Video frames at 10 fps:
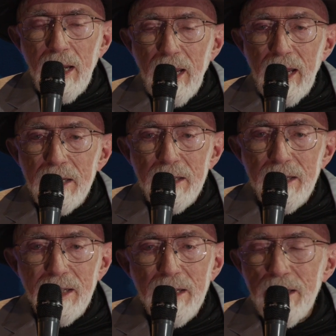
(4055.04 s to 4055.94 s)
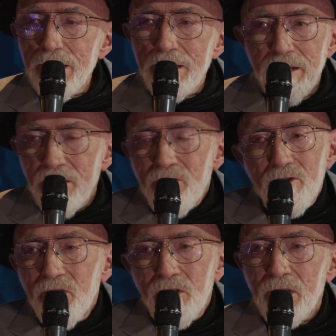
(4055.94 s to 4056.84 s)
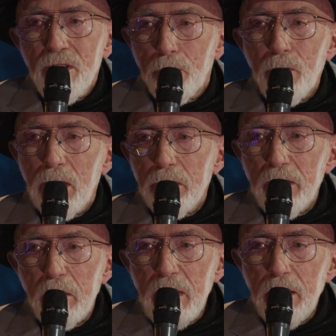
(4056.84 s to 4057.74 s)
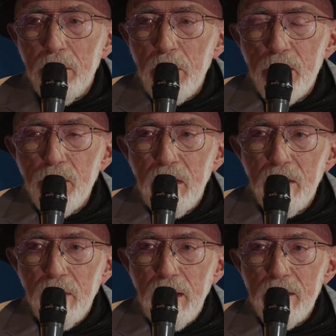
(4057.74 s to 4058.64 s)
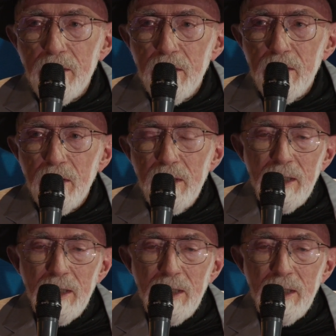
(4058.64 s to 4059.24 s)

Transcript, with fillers: It's just the fault of our measuring devices.